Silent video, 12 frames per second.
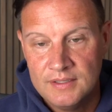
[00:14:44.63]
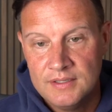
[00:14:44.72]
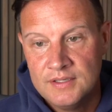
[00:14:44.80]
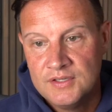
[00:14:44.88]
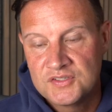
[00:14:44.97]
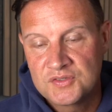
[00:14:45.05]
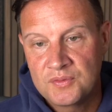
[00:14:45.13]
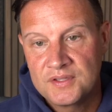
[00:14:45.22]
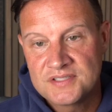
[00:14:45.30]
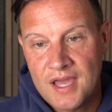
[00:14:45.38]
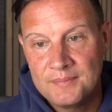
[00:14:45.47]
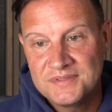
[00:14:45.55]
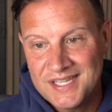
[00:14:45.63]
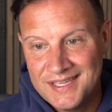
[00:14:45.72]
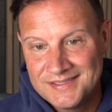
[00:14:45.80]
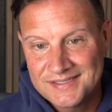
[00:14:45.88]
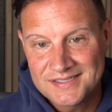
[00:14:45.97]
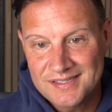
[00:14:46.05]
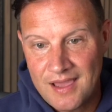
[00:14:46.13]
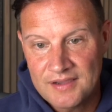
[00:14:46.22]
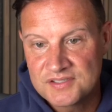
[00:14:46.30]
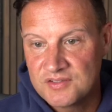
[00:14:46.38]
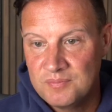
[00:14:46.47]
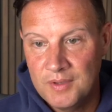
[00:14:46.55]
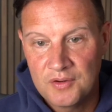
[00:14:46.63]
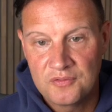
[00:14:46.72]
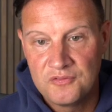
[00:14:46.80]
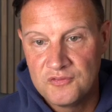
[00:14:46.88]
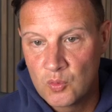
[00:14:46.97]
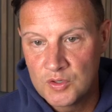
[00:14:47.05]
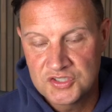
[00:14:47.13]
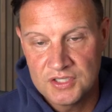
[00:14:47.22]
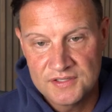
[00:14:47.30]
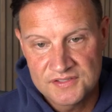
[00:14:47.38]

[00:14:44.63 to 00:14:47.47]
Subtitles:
So the top 10 stocks have made a fortune.